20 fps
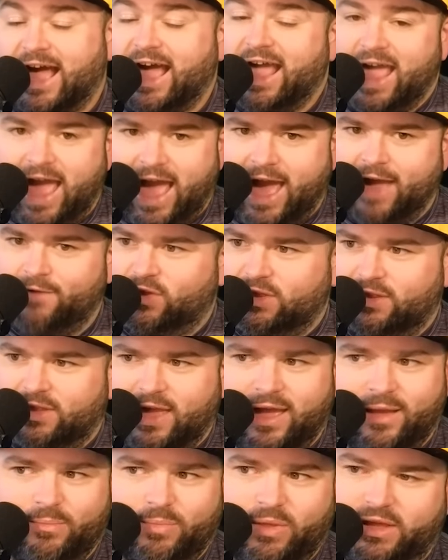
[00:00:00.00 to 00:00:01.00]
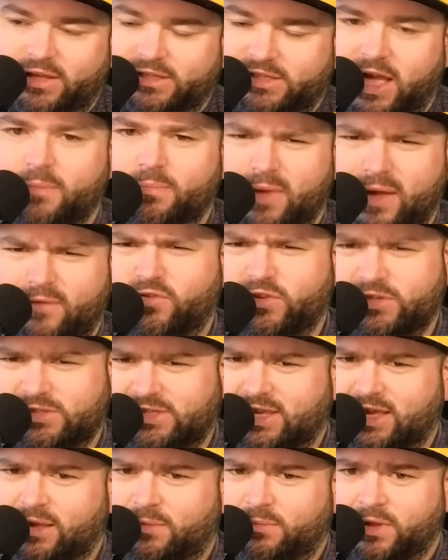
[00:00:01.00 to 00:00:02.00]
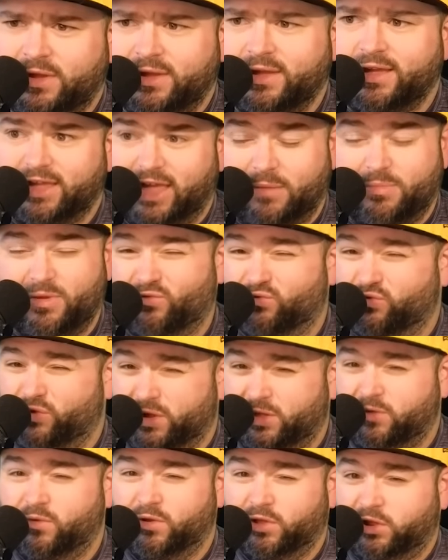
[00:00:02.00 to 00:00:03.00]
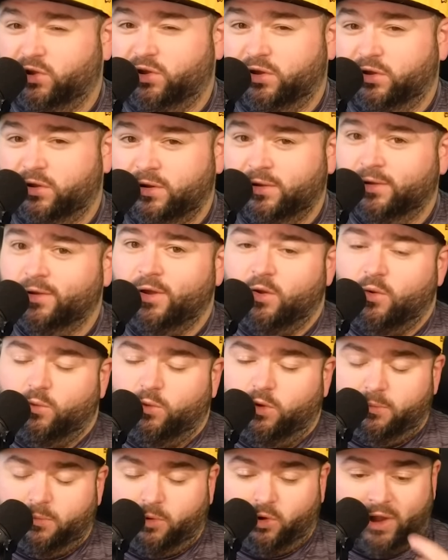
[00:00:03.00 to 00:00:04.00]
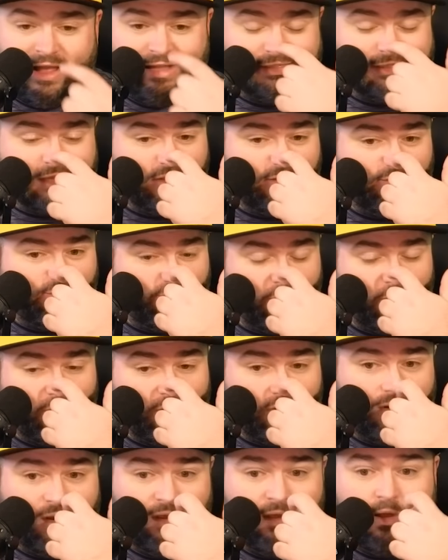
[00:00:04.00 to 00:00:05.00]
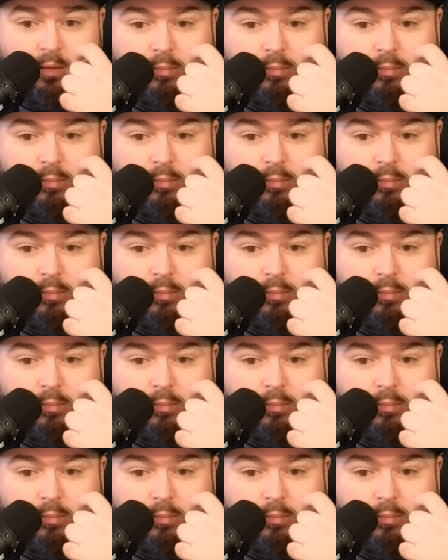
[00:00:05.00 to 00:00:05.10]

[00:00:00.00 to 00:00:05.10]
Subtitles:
I haven't yet, because that Memphis team can be really, really good when Morant's on the floor.